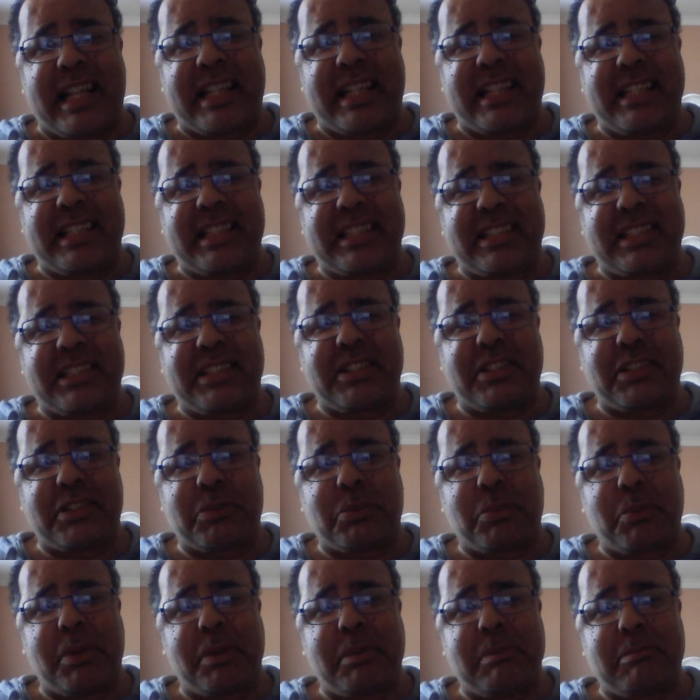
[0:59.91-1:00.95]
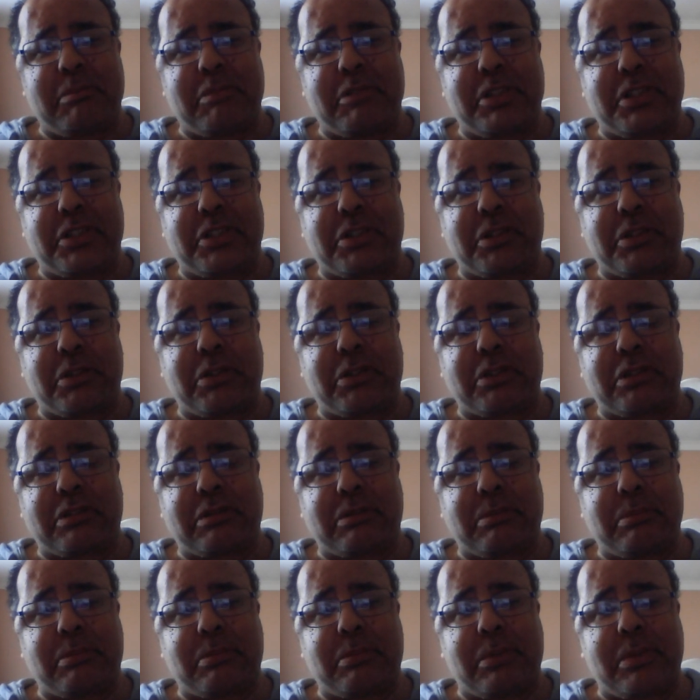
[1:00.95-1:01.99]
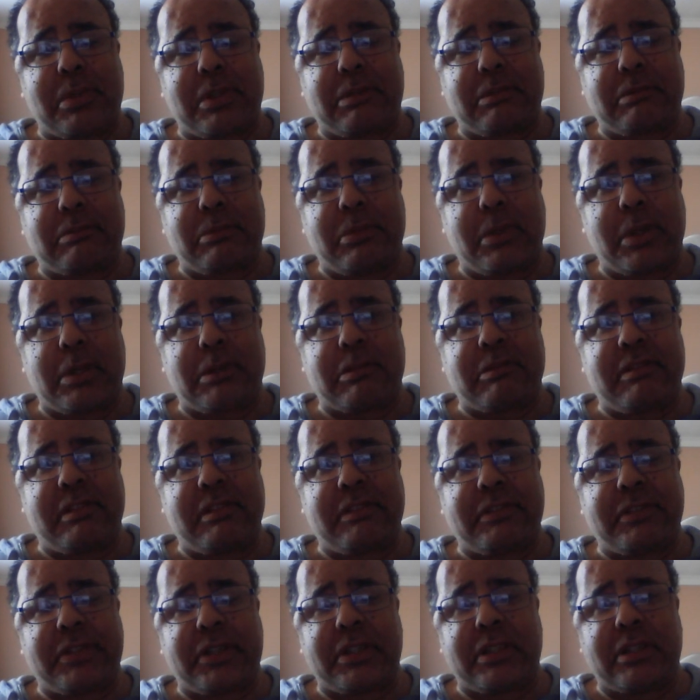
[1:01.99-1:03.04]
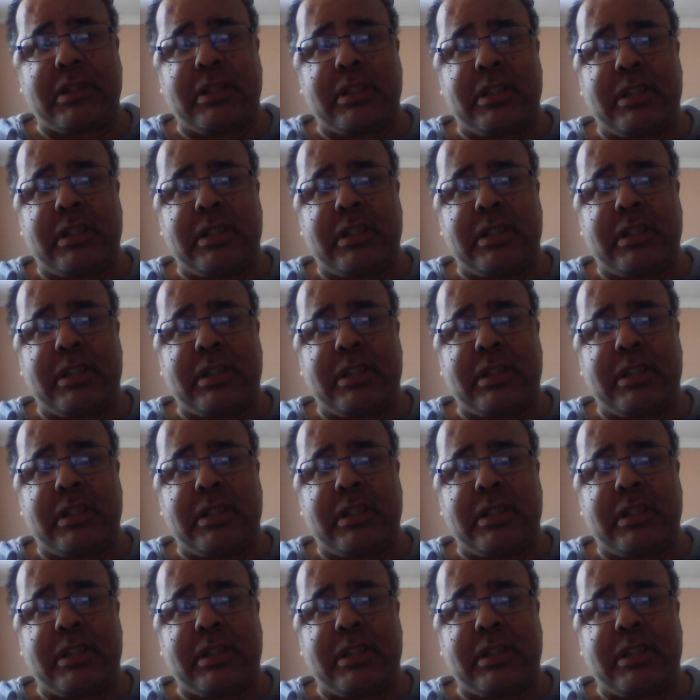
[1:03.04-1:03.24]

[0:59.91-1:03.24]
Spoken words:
And this is just one bridge across one river.